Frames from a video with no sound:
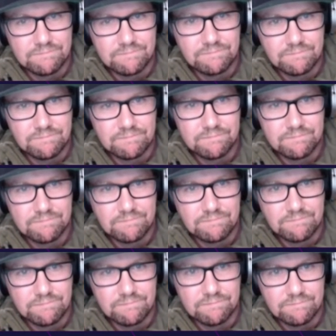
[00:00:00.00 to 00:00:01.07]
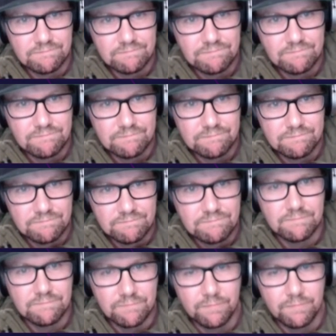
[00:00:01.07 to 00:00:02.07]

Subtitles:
This person isn't speaking.